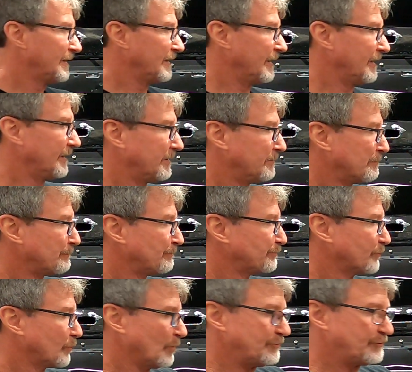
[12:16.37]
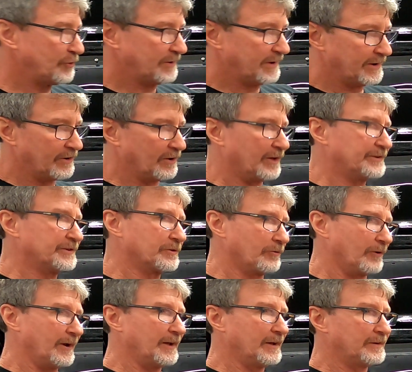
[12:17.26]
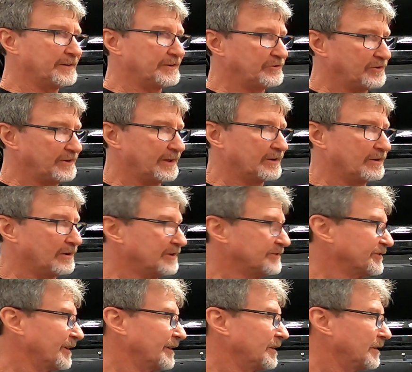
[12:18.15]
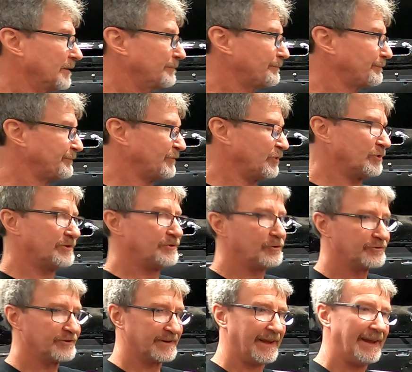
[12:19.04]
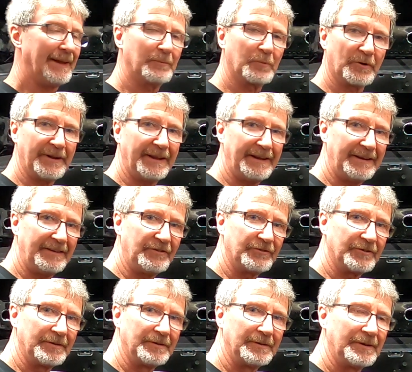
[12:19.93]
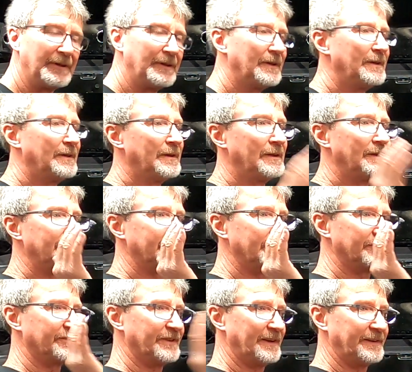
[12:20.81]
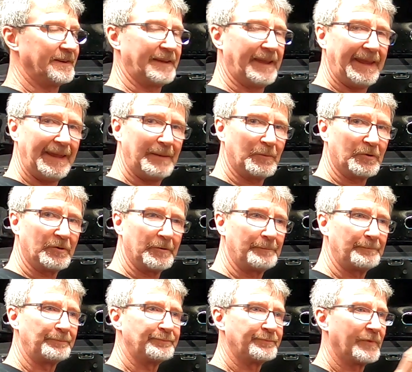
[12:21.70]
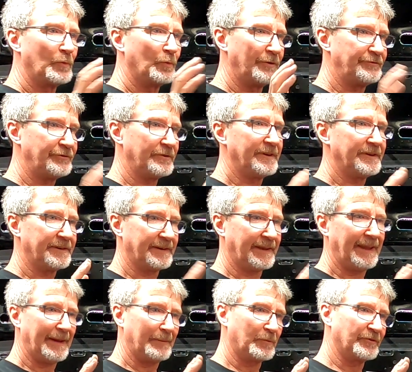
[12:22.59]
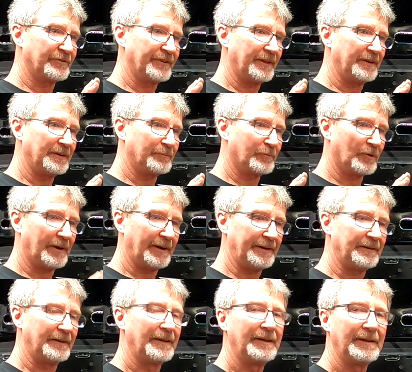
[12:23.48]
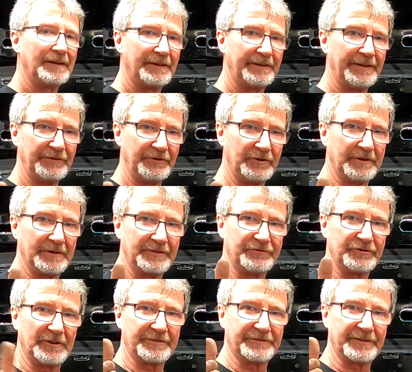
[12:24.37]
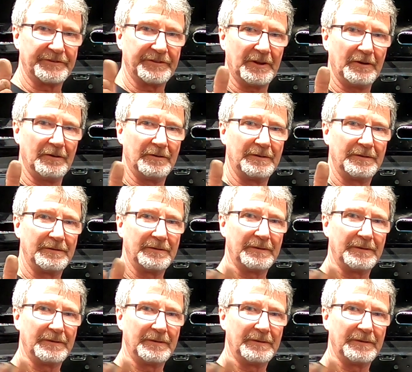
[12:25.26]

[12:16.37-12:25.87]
And once you get it on the ground and you get it all set up, you can use a camber gauge to set the camber. Once you get the camber set up right, then you can adjust the toe.